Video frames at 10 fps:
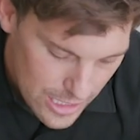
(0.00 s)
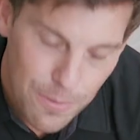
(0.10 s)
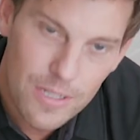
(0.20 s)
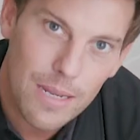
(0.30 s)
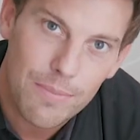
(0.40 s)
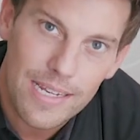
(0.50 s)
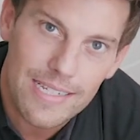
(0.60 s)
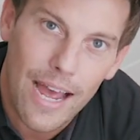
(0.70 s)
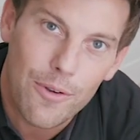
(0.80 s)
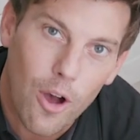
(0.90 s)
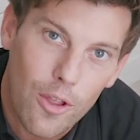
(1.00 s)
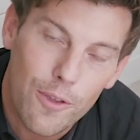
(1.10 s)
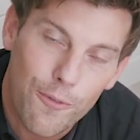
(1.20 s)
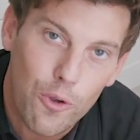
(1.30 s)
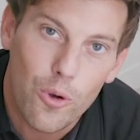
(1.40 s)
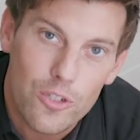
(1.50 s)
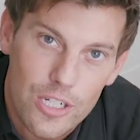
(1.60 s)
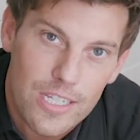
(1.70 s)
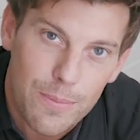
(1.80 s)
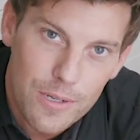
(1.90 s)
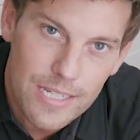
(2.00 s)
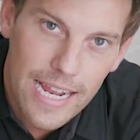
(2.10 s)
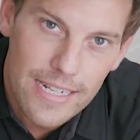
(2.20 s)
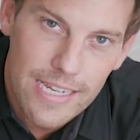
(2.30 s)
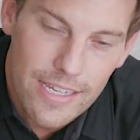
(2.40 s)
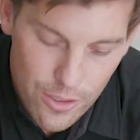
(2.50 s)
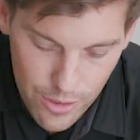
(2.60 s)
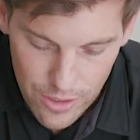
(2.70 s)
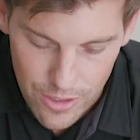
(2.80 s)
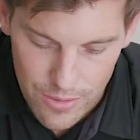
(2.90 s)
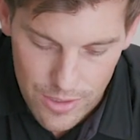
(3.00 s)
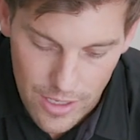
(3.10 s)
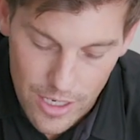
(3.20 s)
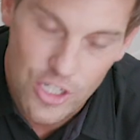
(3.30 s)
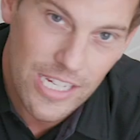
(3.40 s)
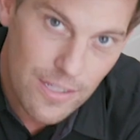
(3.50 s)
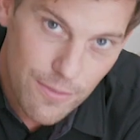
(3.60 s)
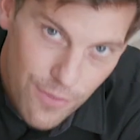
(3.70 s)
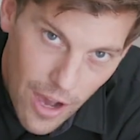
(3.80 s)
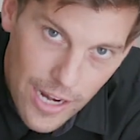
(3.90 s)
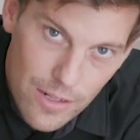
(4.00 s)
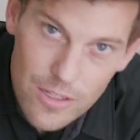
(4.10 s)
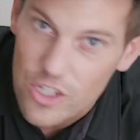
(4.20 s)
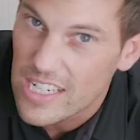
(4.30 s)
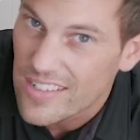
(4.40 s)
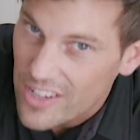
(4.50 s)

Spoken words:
to put something down on the floor just to protect it. You can use a sheet of vinyl, a sheet of